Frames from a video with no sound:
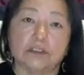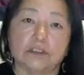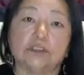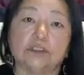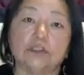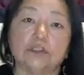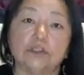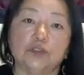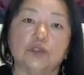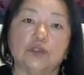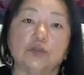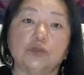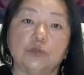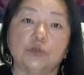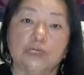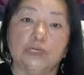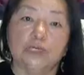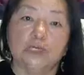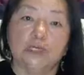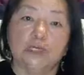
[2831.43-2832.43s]
to do
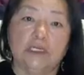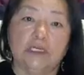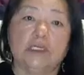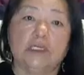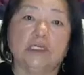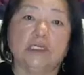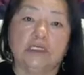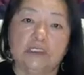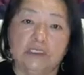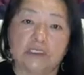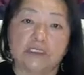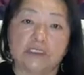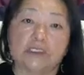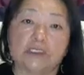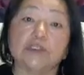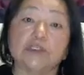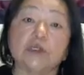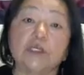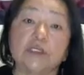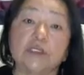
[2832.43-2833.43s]
what it needs.
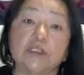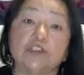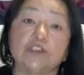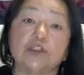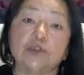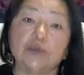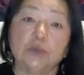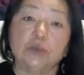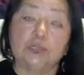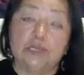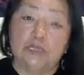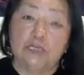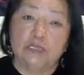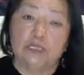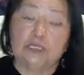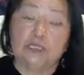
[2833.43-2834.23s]
It's going to do what it